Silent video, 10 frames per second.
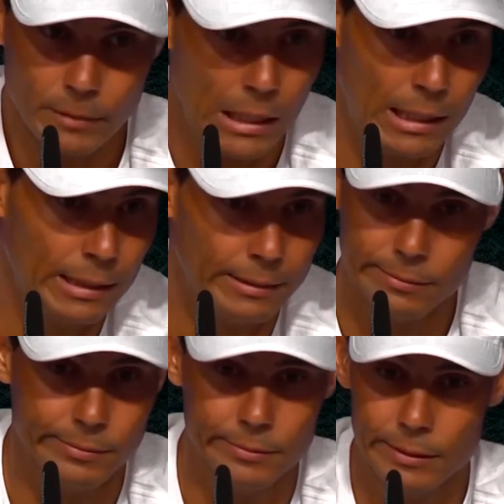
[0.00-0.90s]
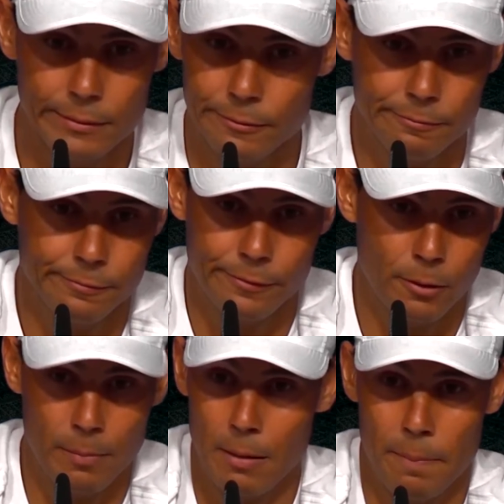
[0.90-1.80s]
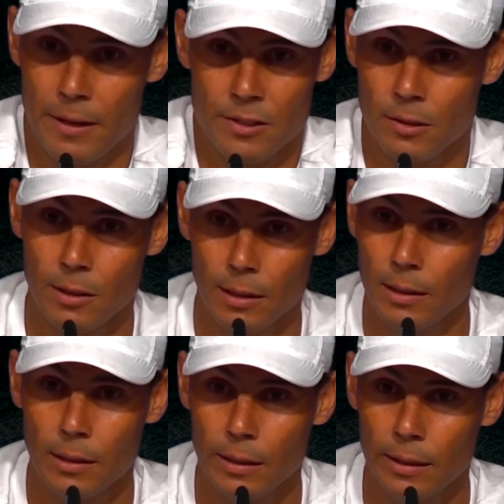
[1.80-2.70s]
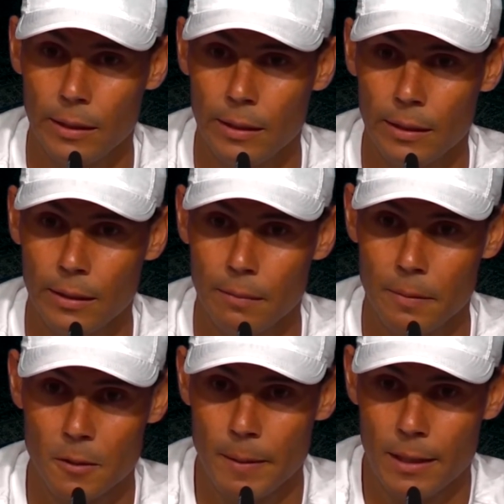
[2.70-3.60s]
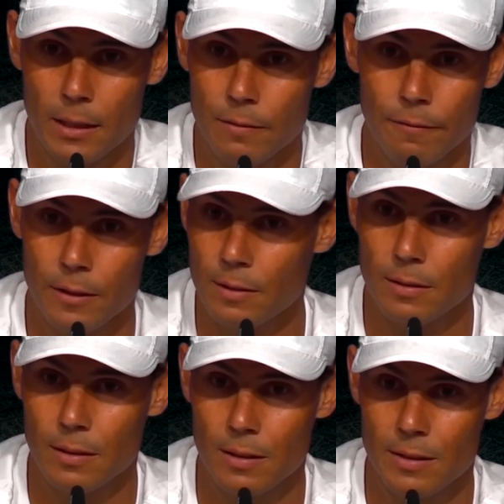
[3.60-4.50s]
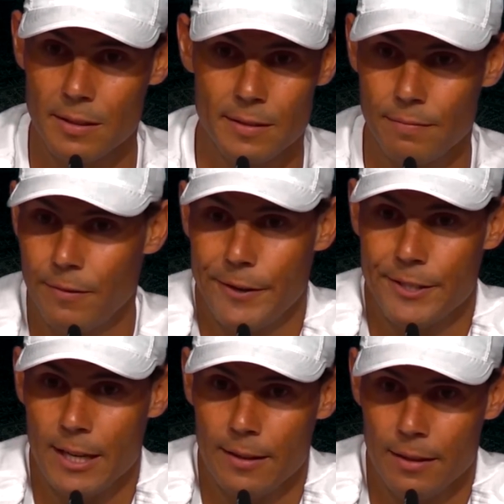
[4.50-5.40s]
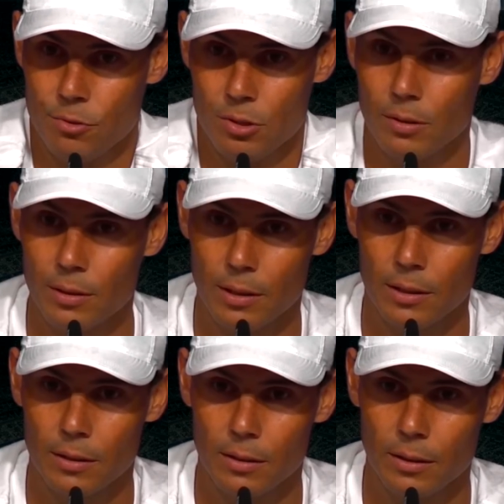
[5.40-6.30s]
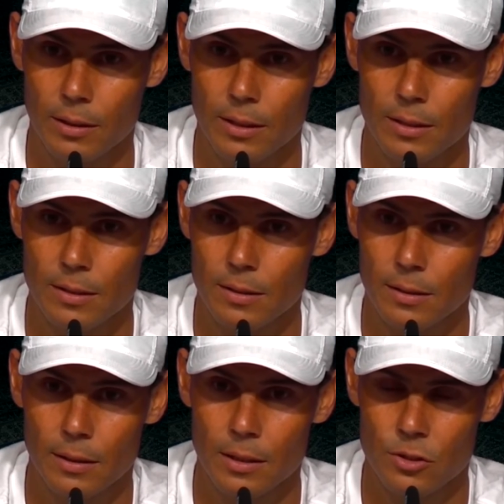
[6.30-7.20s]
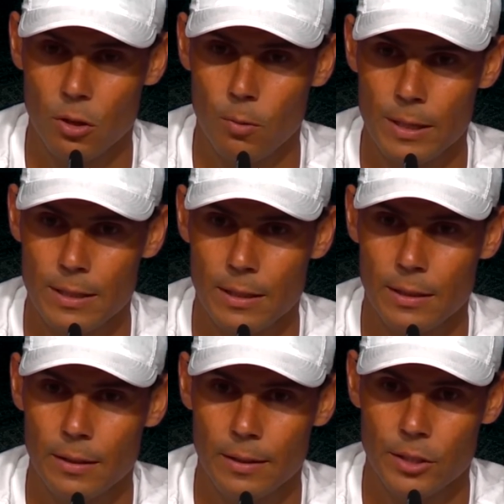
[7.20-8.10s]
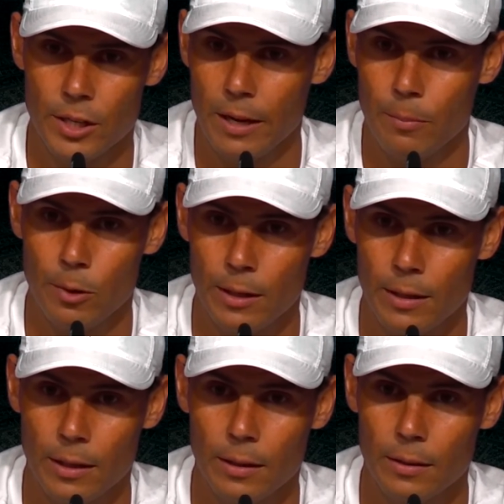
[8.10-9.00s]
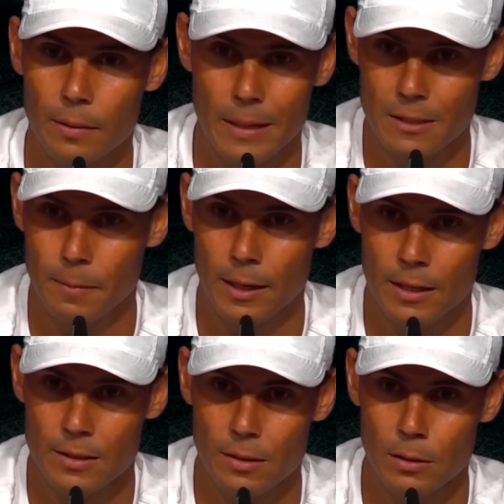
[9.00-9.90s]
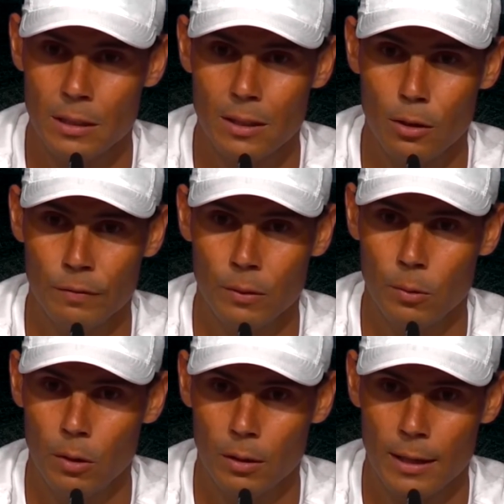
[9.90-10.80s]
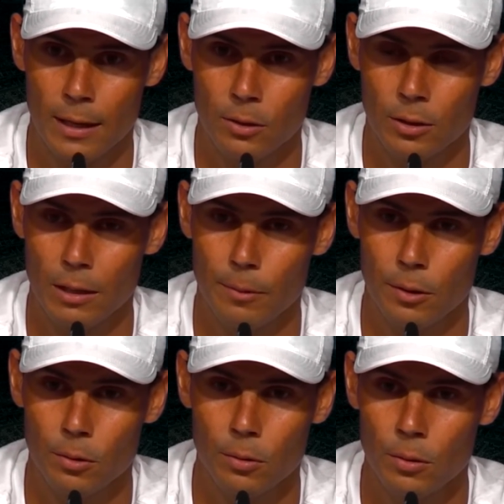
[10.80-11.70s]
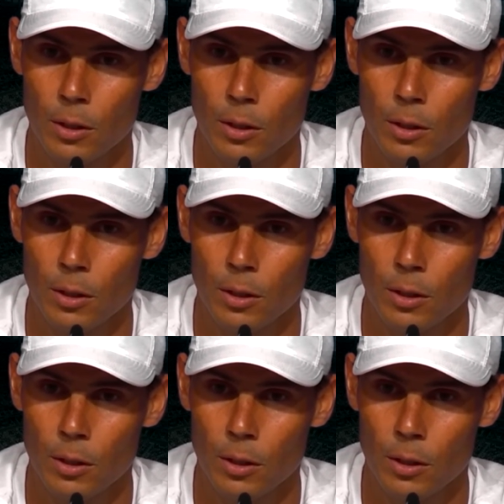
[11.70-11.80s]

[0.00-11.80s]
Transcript: uh, from my personal uh, perspective, is is very sad news. Uh, it's it's always a, a, shame when the, the best players uh, of the world are not able to